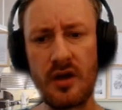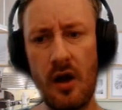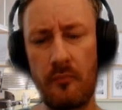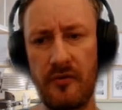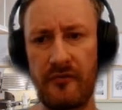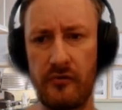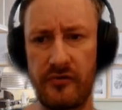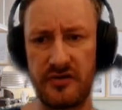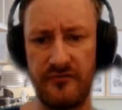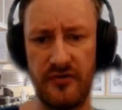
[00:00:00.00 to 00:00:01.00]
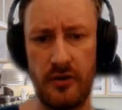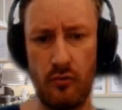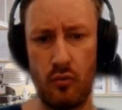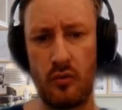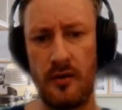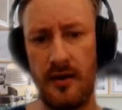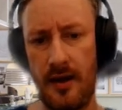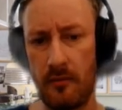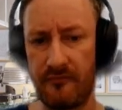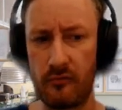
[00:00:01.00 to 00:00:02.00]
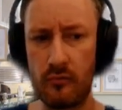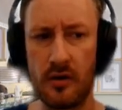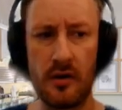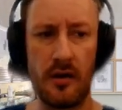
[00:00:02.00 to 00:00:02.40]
I hope you found this video helpful,